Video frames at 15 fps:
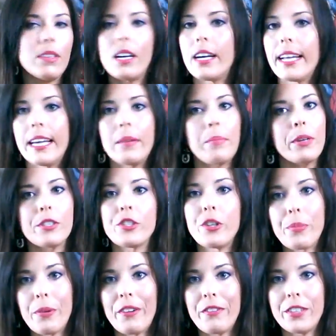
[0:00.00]
Again, personal
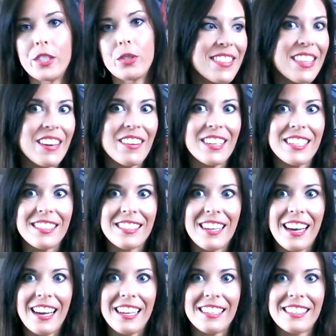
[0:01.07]
preference. There it is,
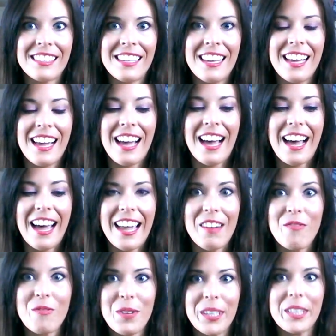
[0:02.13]
guys.
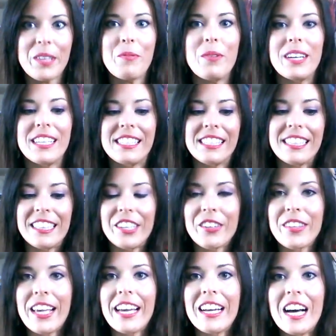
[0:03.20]
I really wanted to clear
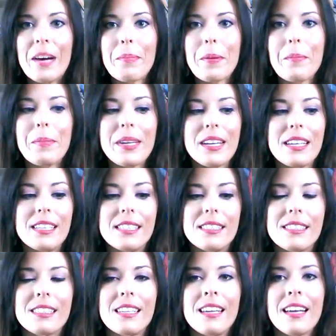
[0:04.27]
that up
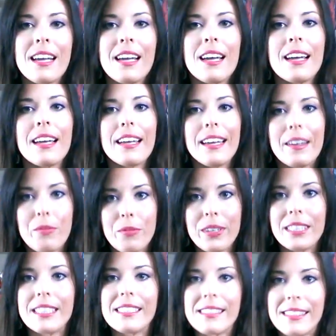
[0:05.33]
because it
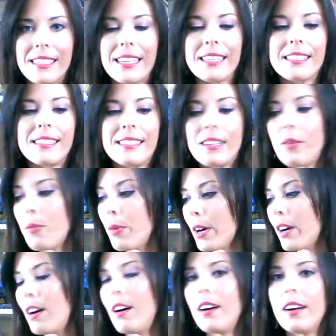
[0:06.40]
really stinks to
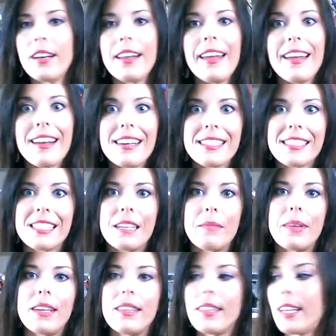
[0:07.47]
work on a
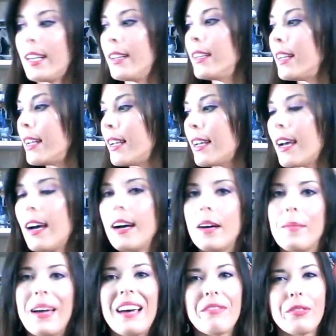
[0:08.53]
custom and then
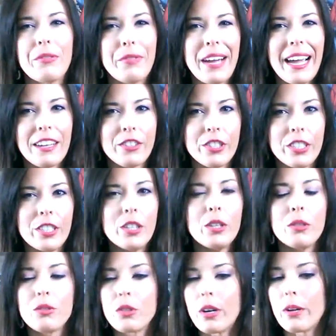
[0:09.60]
have a reaction.
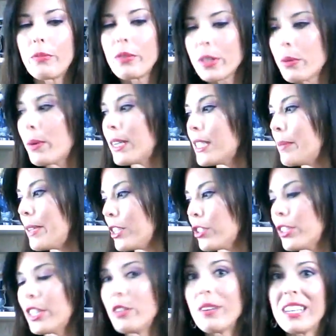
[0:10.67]
So I really wanted to make
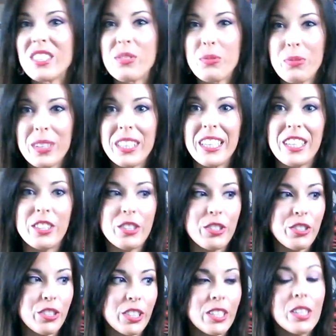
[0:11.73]
sure that you guys really
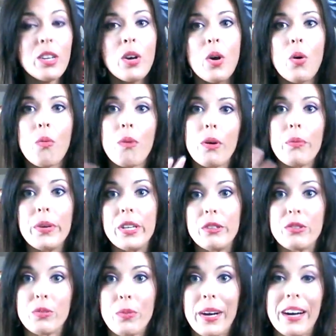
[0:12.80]
understood what we
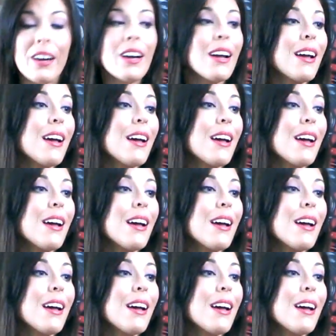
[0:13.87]
used where.